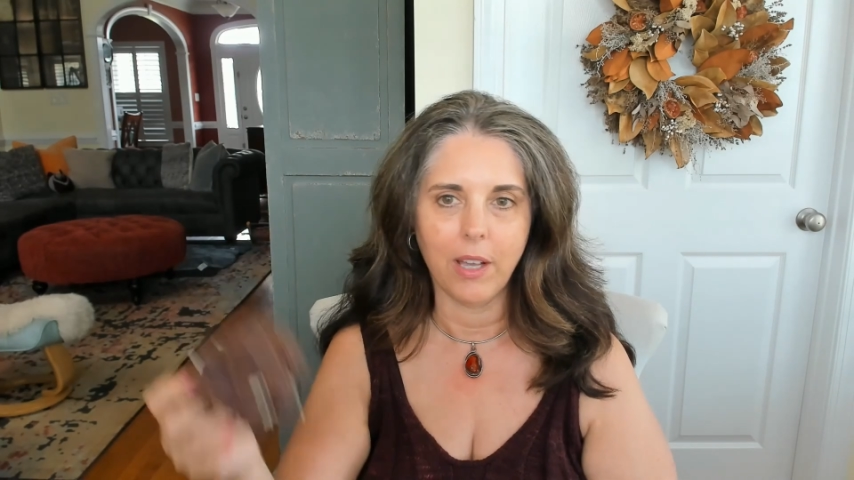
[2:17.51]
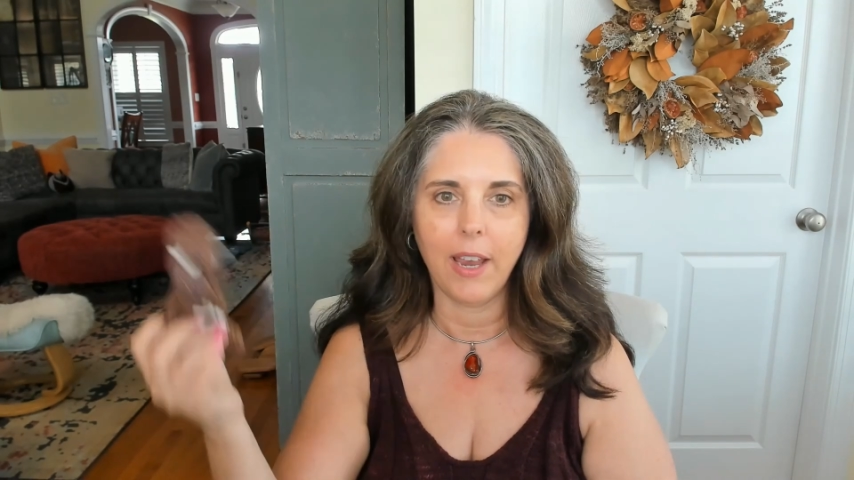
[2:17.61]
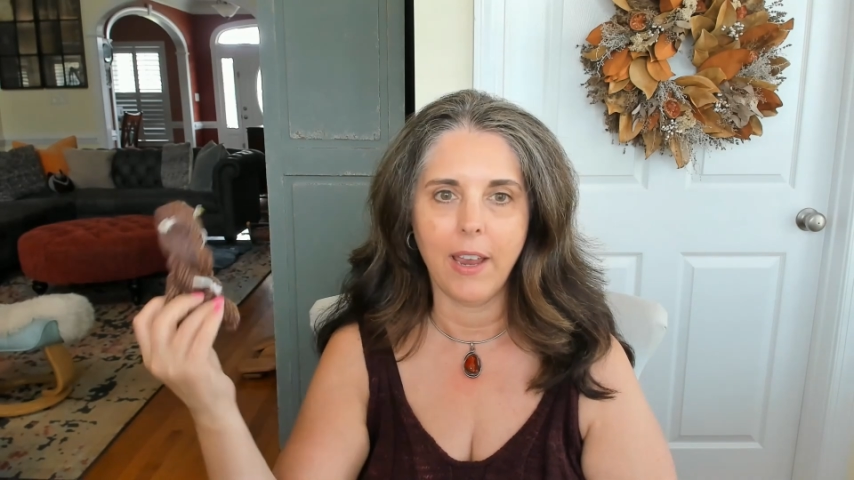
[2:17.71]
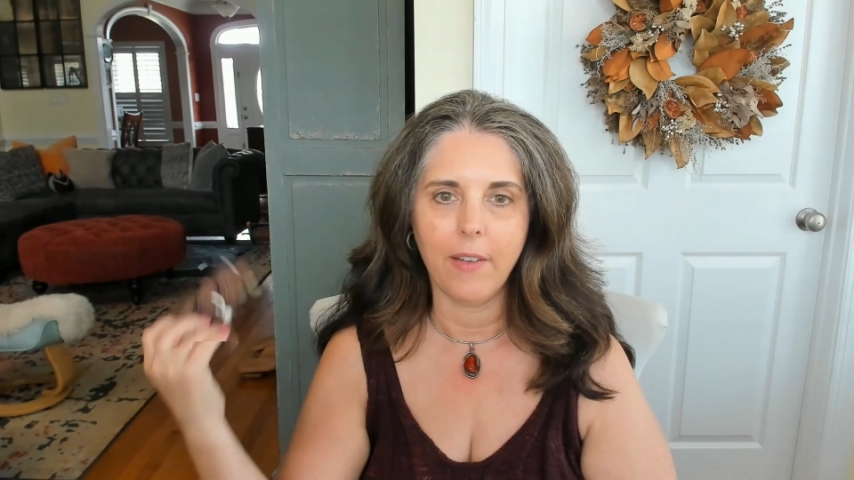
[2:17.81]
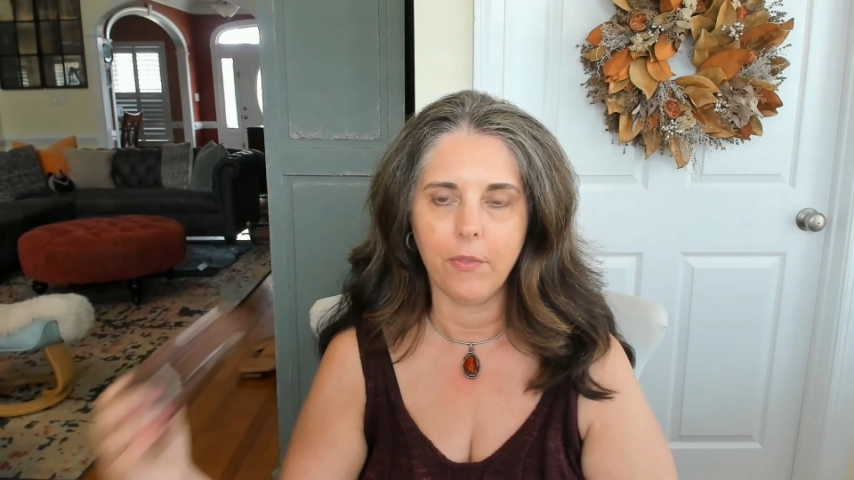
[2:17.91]
I
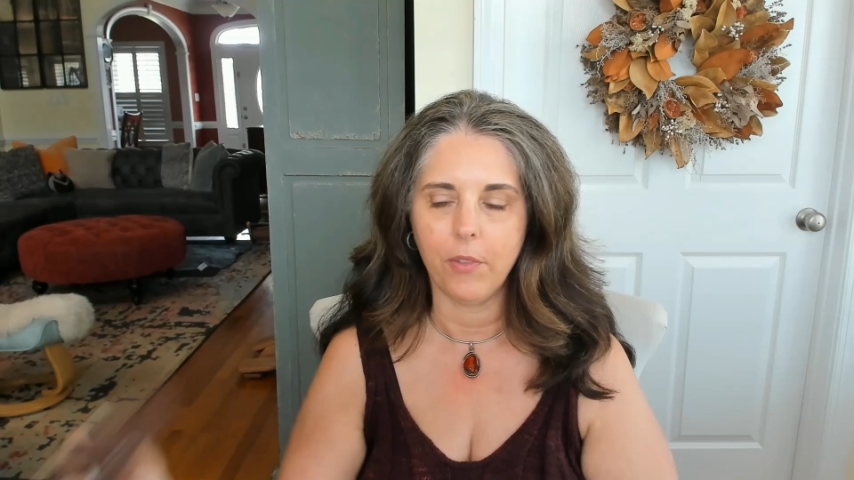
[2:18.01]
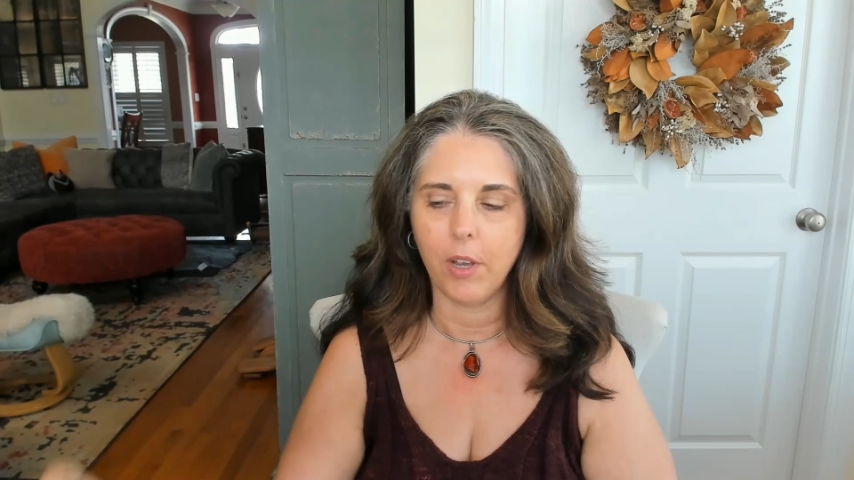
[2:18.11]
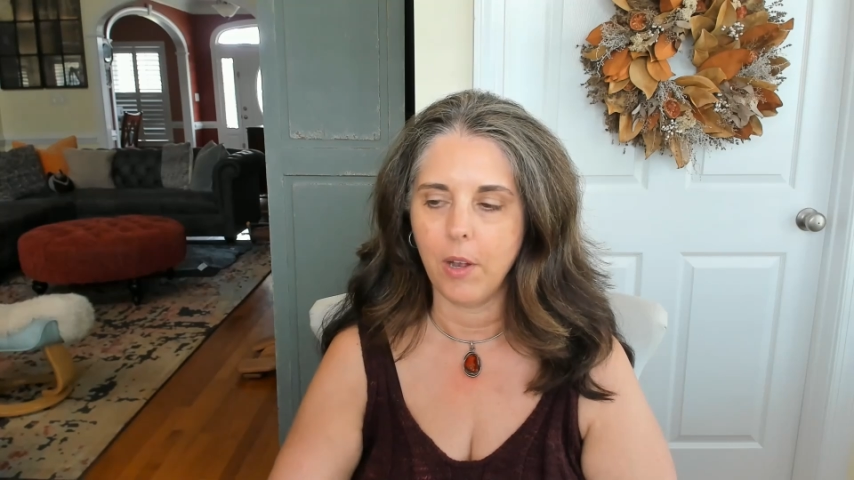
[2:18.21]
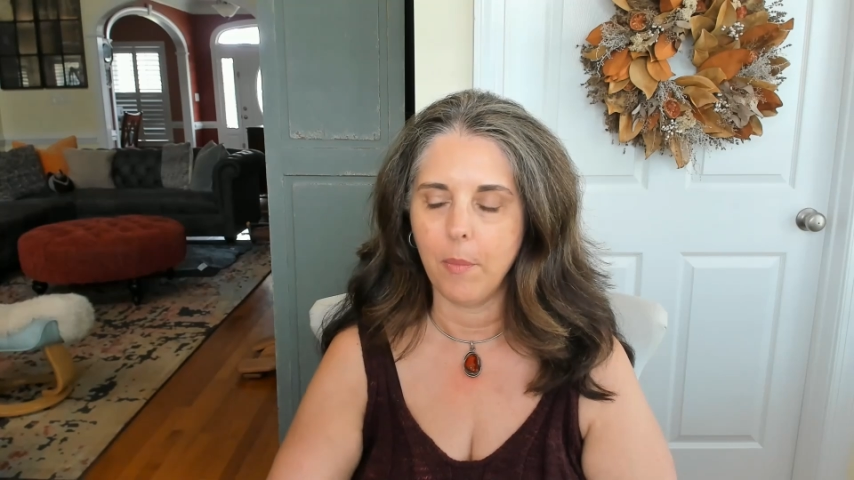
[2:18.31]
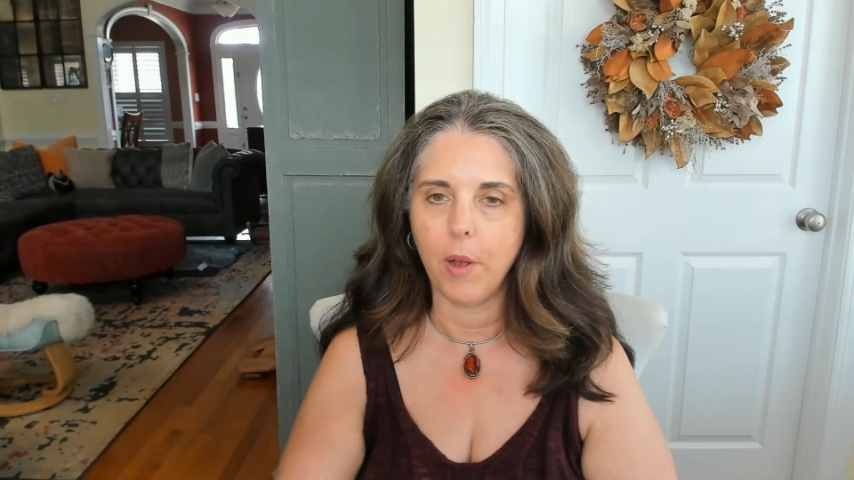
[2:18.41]
have
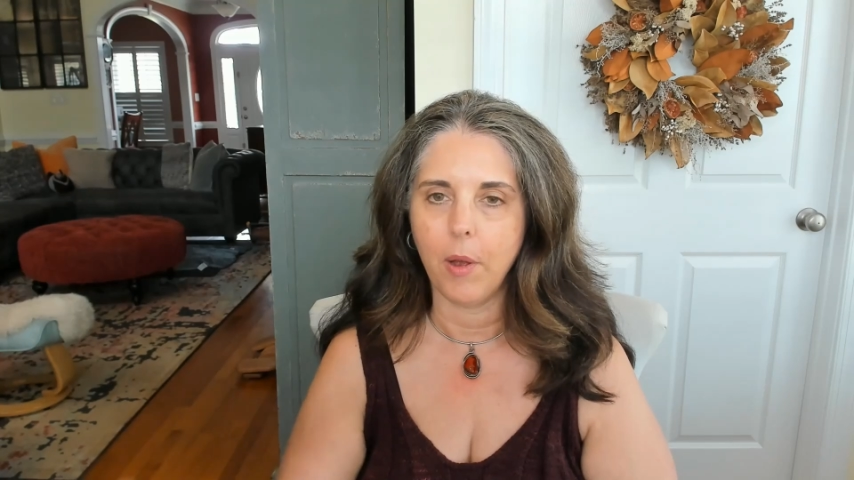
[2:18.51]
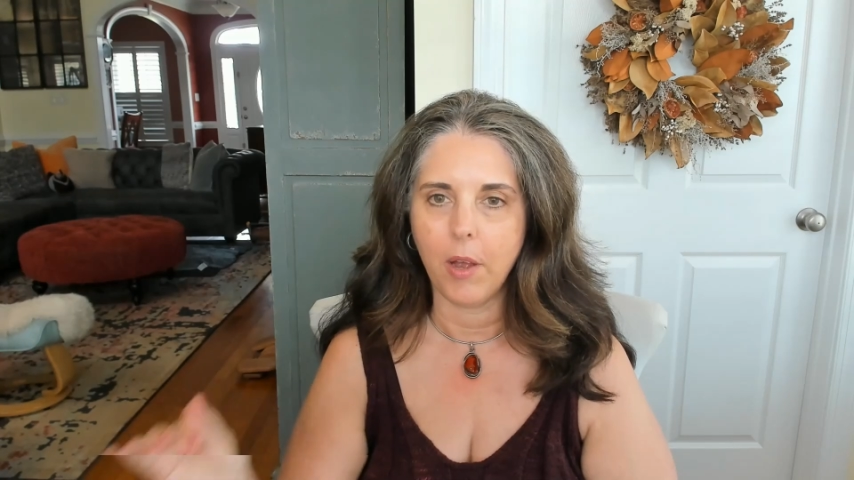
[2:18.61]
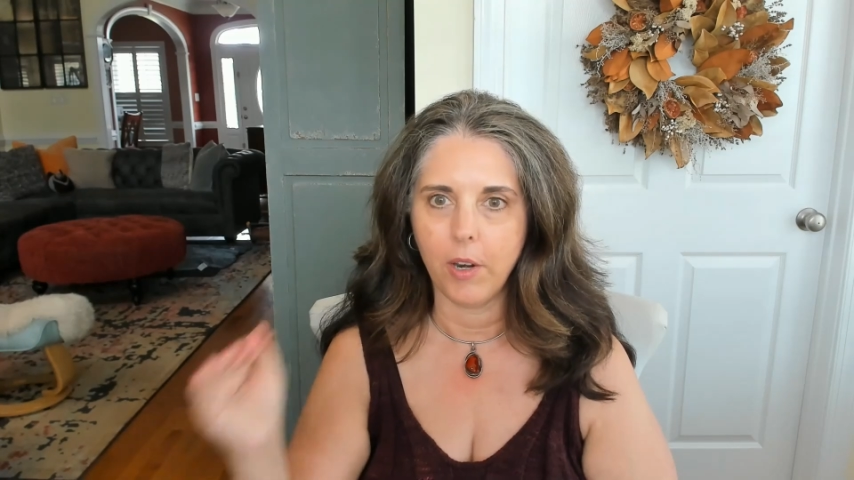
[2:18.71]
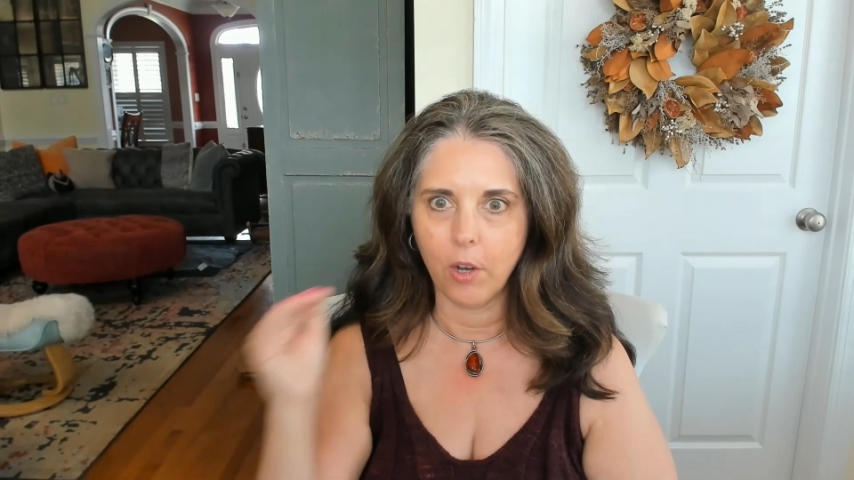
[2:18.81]
an